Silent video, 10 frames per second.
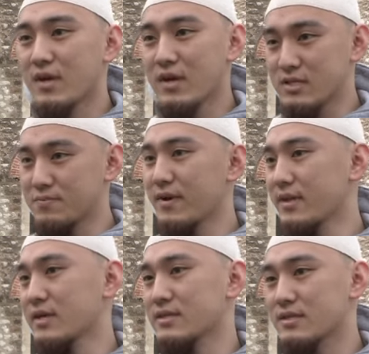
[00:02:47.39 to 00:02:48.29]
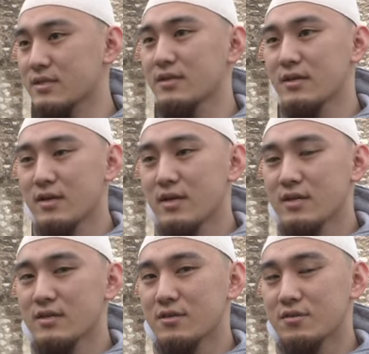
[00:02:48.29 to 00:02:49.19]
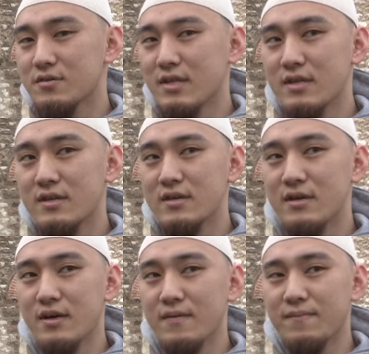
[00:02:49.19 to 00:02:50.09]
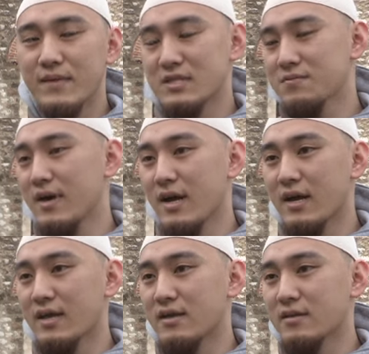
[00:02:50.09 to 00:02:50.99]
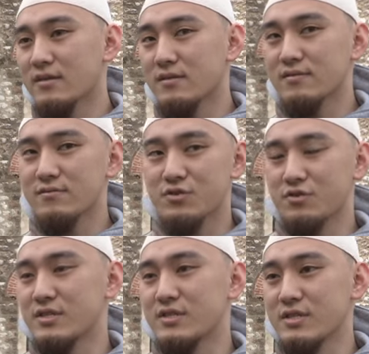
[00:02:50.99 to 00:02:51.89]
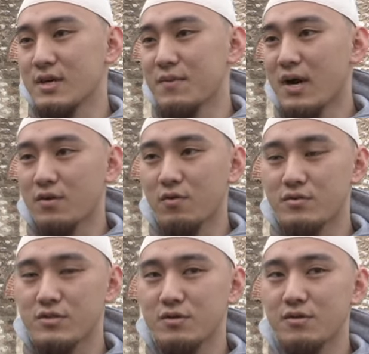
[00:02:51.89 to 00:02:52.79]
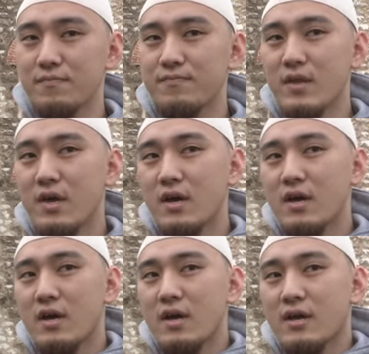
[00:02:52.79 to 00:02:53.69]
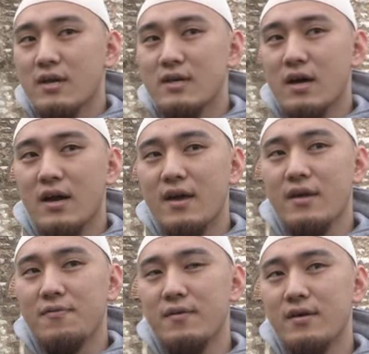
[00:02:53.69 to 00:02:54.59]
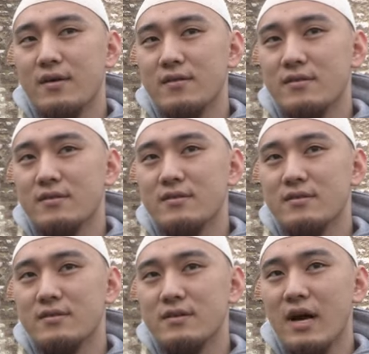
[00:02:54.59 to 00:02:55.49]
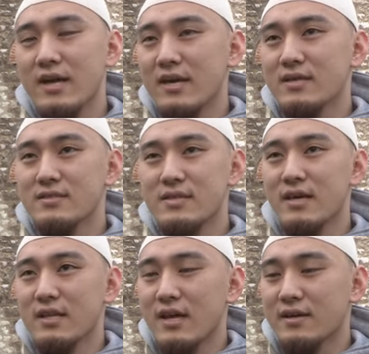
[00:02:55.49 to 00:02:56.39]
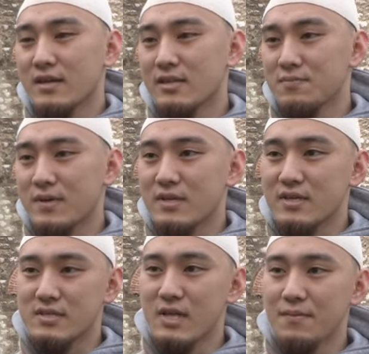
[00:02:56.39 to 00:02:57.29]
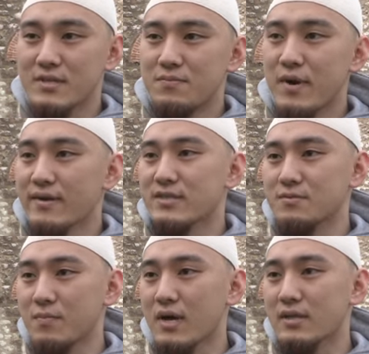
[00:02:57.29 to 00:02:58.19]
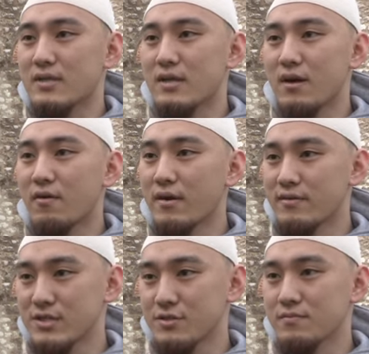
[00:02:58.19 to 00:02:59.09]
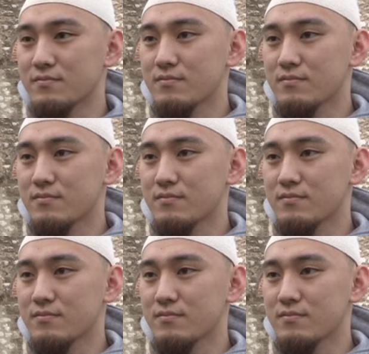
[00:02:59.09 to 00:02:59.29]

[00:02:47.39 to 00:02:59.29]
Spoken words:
It's very nice. So that's why I choose Islam. And also, I feel, I can't say like that, but Islam is a very smart religion.